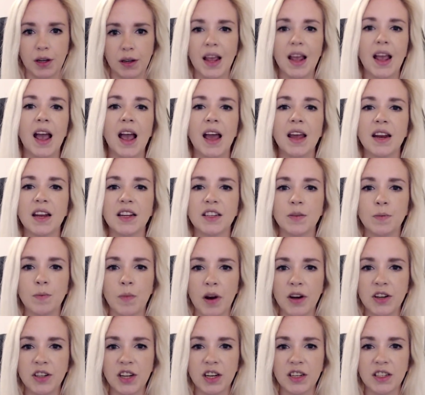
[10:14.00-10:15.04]
And as
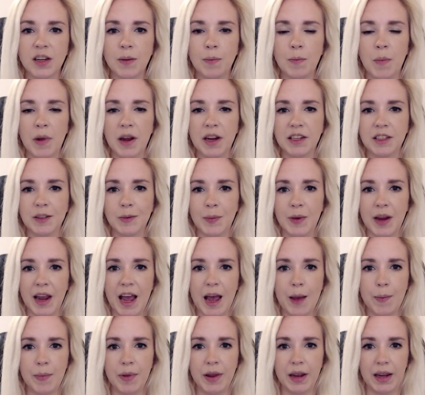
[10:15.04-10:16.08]
much as it makes me
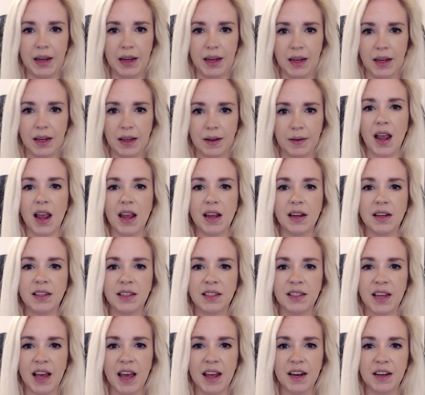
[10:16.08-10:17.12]
happy, it
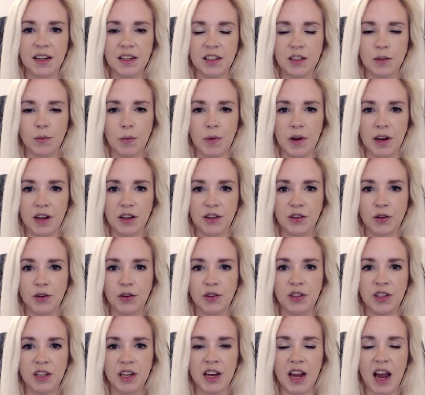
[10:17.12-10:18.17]
saddens me to
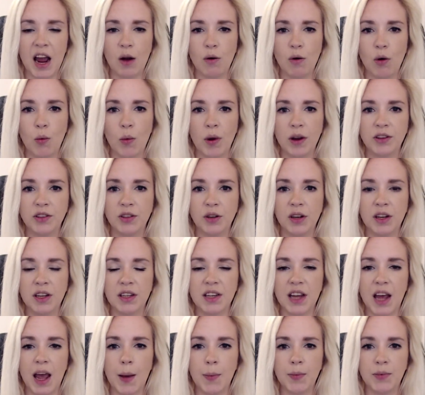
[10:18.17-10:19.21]
see how we went to
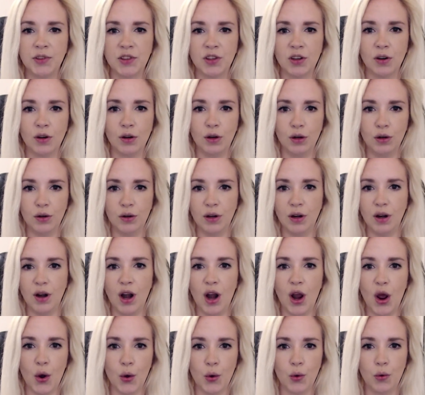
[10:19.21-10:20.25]
this absolute
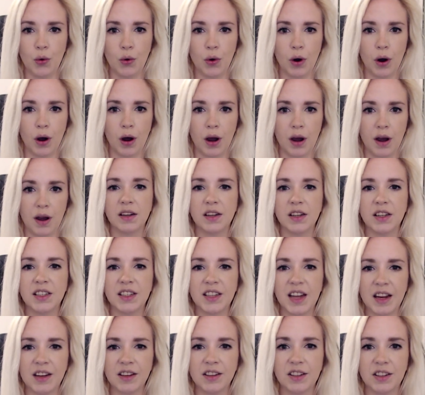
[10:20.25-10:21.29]
low.
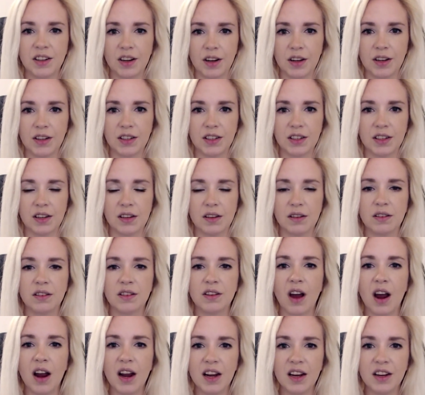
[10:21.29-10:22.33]
Censored,
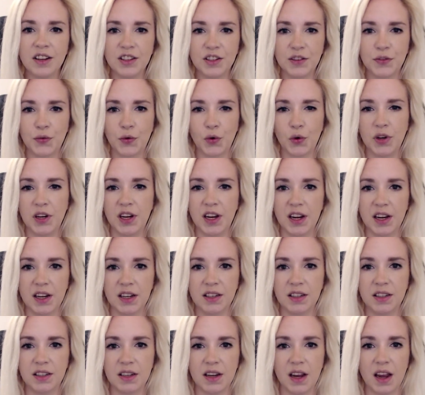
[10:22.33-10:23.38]
silenced for
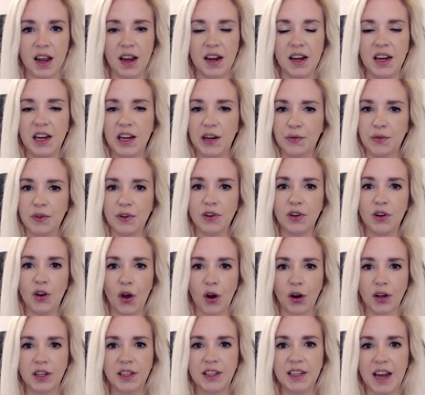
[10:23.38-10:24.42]
years, and even
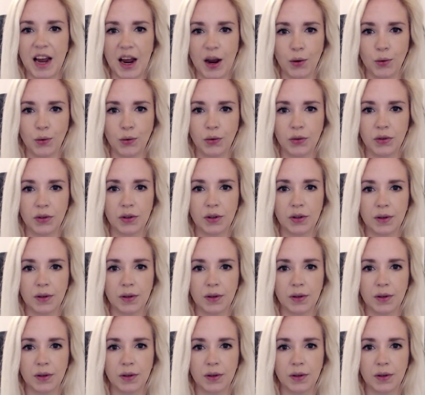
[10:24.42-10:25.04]
locked down.